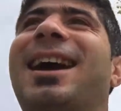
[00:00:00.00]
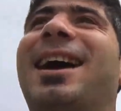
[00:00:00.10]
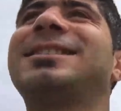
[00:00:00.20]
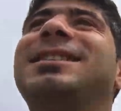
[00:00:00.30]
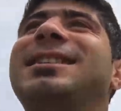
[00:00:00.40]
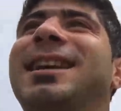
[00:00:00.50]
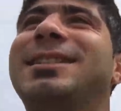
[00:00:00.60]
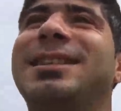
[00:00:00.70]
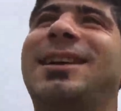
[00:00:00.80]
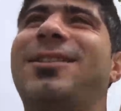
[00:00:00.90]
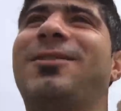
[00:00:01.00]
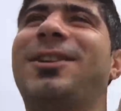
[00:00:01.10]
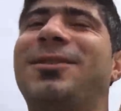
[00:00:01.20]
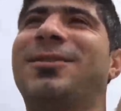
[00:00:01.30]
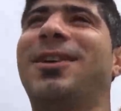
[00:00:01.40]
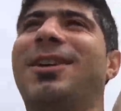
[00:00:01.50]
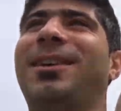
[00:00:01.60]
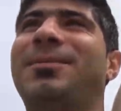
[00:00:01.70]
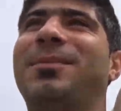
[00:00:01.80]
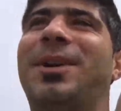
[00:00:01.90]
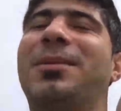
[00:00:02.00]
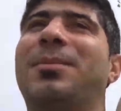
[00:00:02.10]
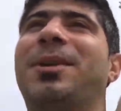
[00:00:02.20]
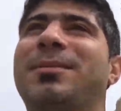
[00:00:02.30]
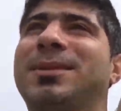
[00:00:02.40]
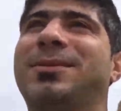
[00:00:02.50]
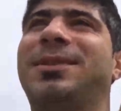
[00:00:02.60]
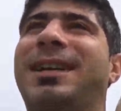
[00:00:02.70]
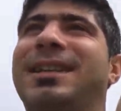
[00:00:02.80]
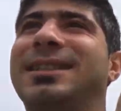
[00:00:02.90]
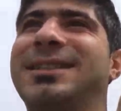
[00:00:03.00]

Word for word: Actually, that's uh, one of you know uh, my mom's friends.